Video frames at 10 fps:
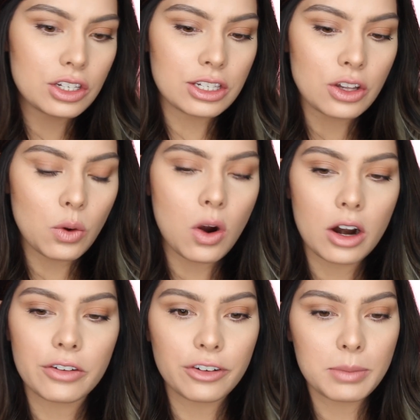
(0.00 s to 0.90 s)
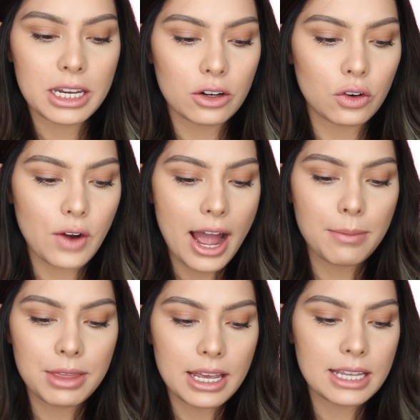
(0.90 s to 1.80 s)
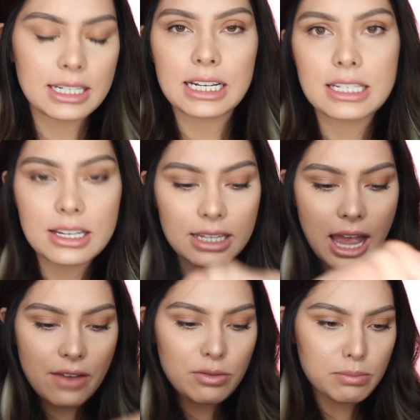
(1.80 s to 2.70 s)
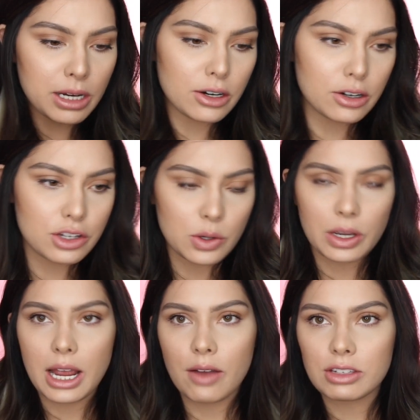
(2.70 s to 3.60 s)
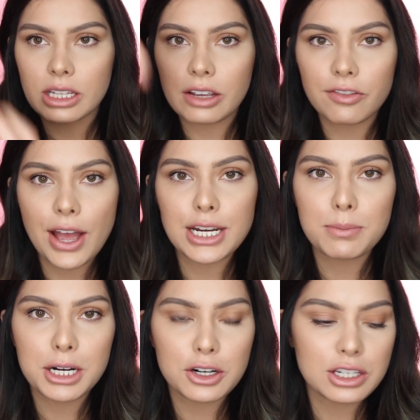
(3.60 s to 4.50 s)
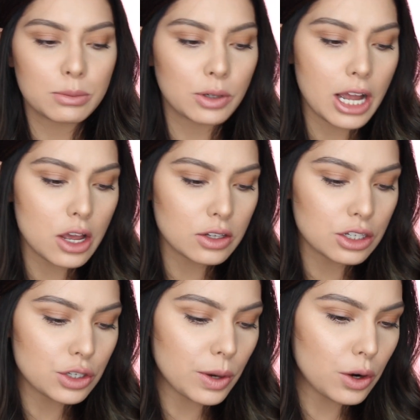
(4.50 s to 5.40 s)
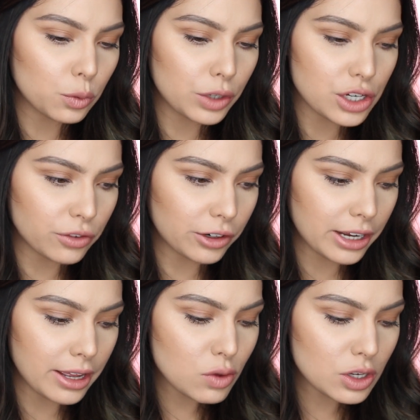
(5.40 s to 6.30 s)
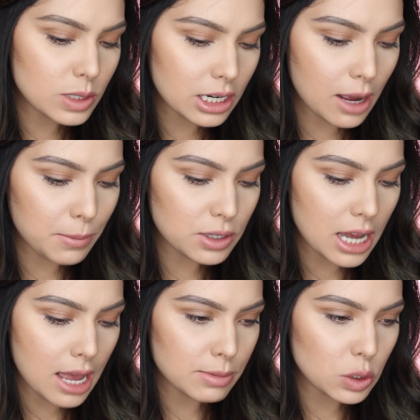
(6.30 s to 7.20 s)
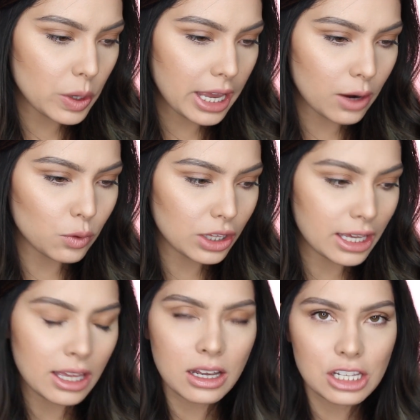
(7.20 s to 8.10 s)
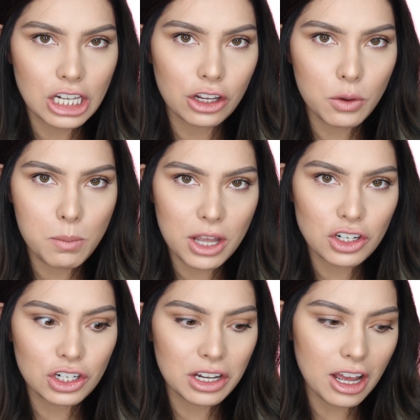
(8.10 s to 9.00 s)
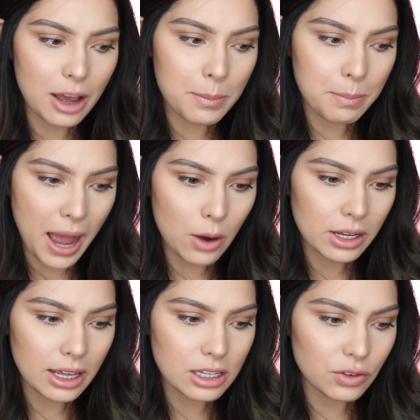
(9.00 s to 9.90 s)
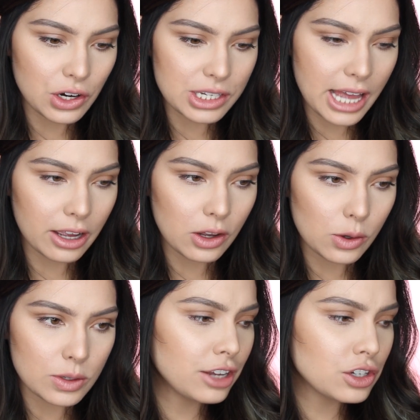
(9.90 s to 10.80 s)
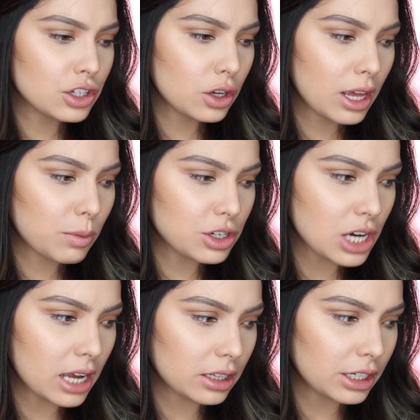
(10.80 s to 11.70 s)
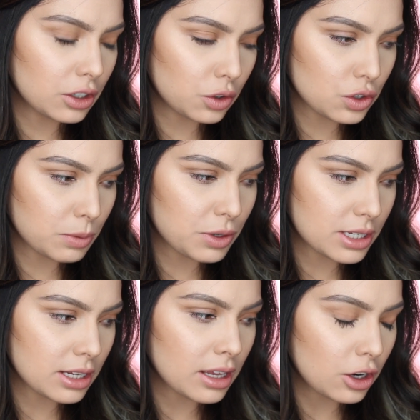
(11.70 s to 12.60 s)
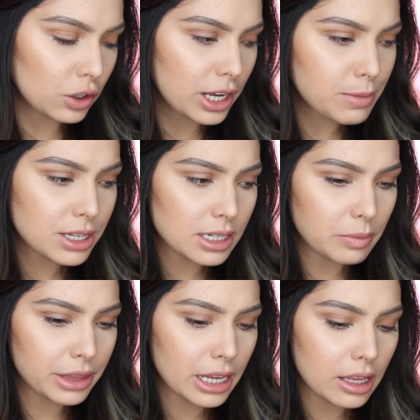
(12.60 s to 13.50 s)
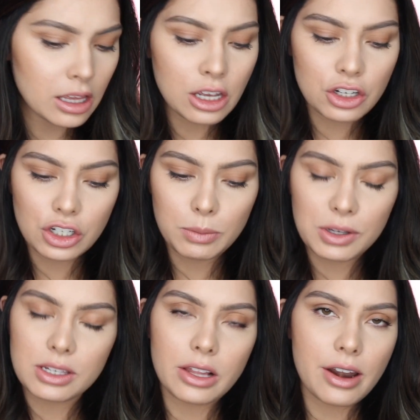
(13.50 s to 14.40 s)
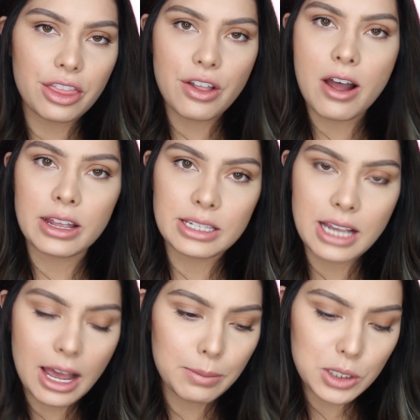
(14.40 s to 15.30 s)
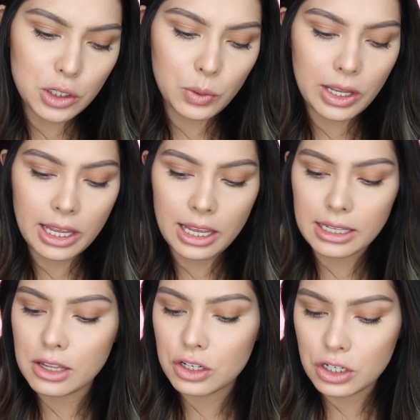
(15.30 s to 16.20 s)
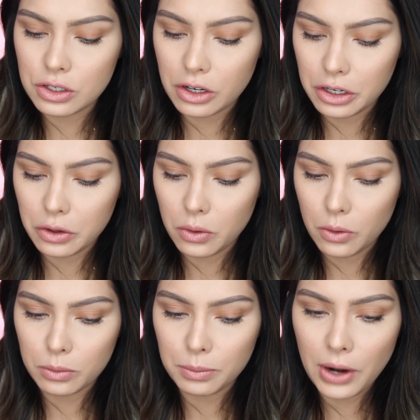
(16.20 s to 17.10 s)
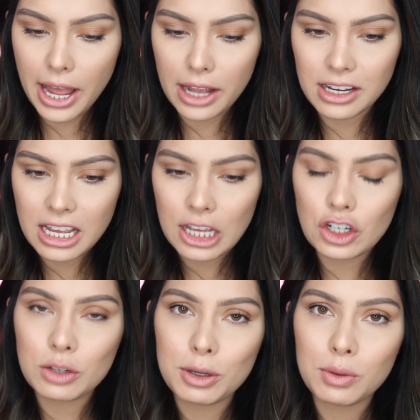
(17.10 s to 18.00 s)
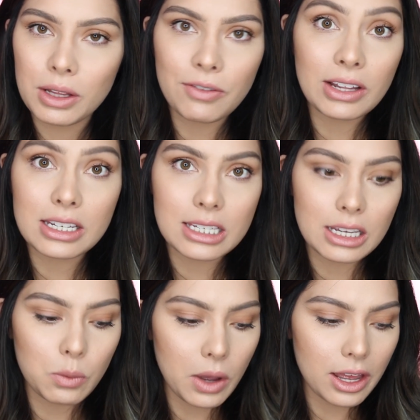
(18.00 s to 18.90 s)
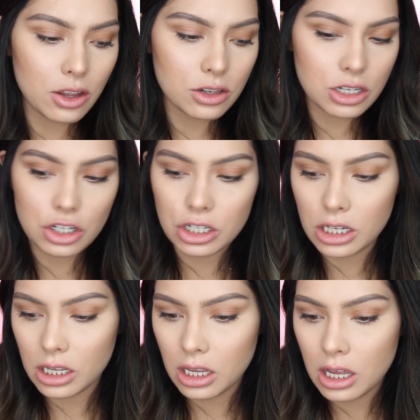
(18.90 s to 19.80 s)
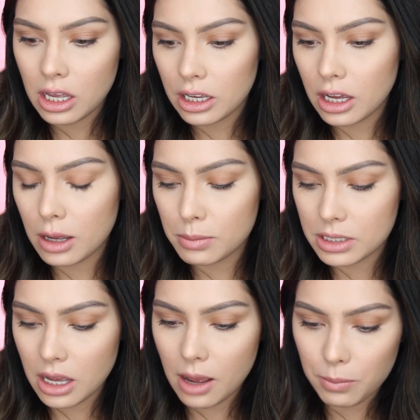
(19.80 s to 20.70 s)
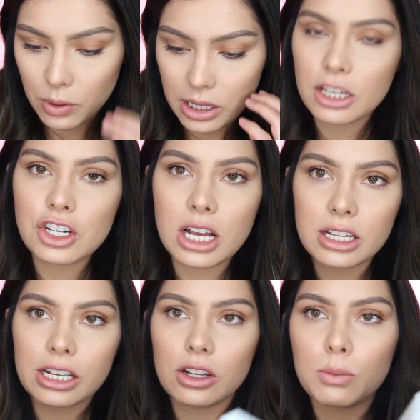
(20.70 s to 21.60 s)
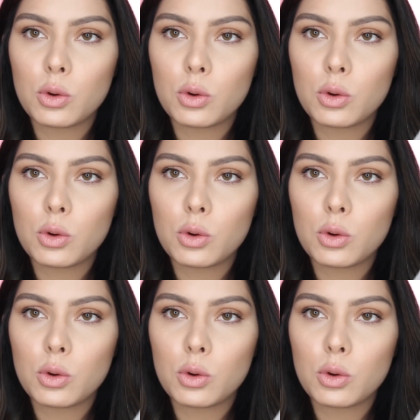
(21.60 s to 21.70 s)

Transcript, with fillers: just so hard for me to grab this, and it doesn't have a mirror, so I'm gonna have to like find a mirror somewhere else, and so I don't reach for it. I've only used it a couple times, so I can't really tell you much about it as far as that goes. I just know that when Jaclyn Hill usually puts her name on something, she puts a lot of thought and time into it, and now that she's starting her own brand, it should be really fun to see what else she comes up with. She and Jaclyn Hill and